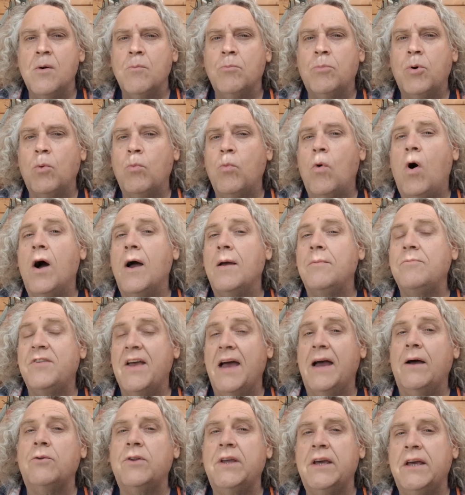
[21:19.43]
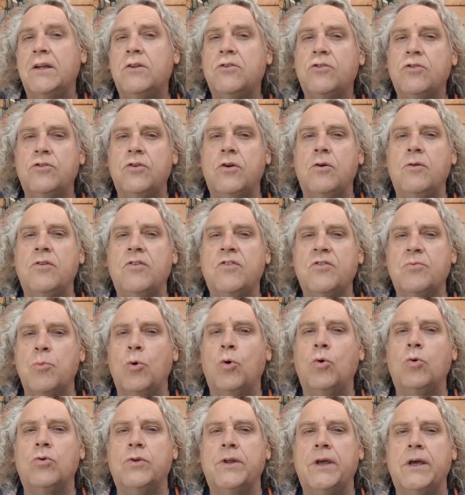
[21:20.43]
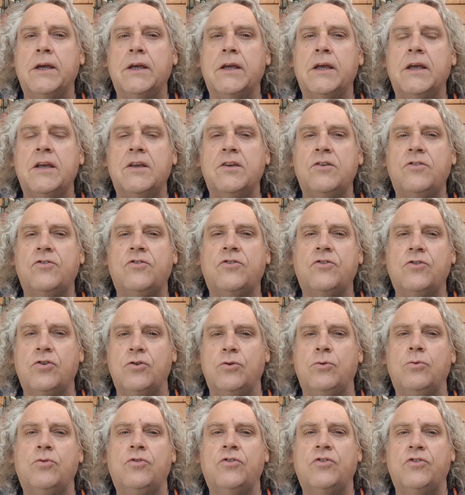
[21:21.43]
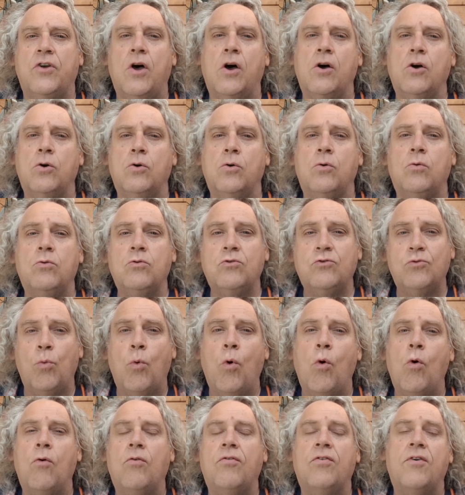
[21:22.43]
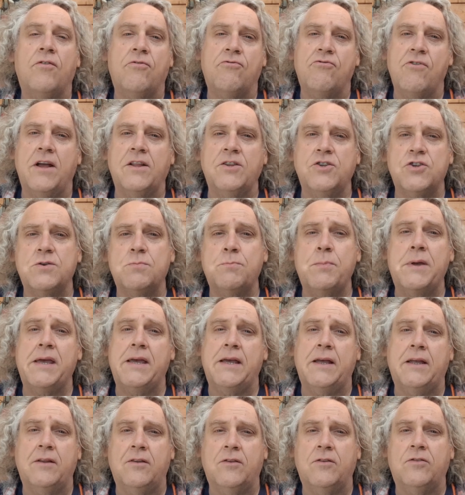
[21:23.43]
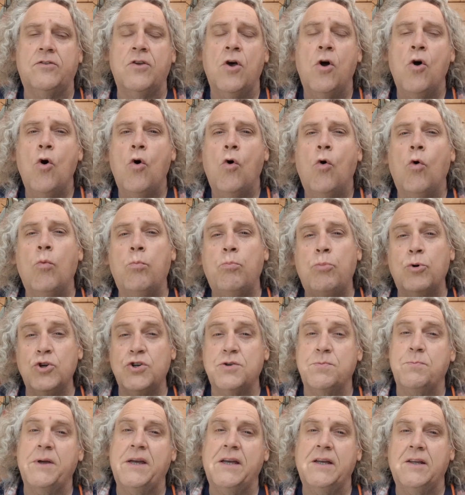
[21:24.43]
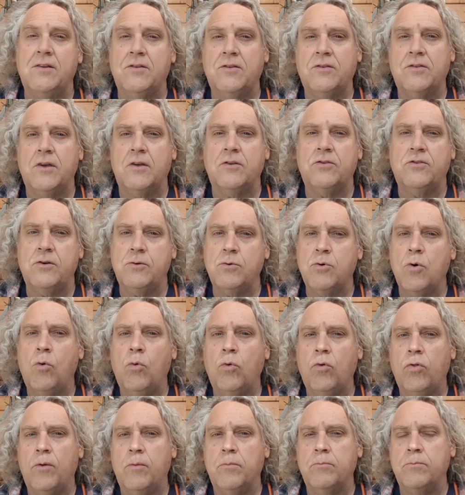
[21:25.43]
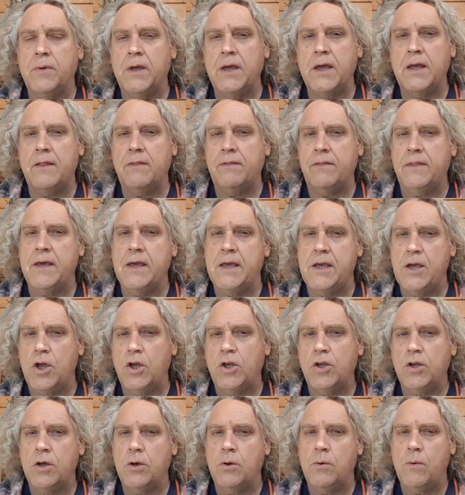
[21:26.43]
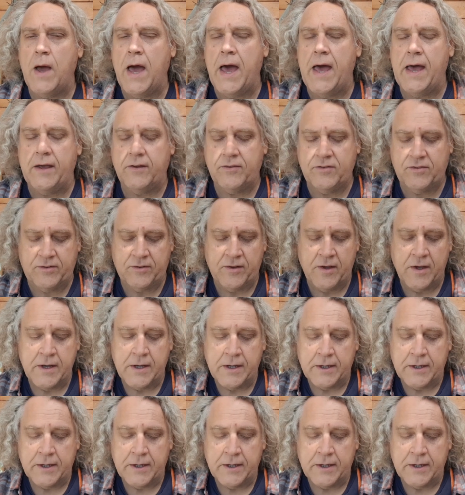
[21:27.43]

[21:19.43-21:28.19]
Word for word: But what I'm down here to do this morning is to sow dwarf French beans, or bush beans as you call them in the US.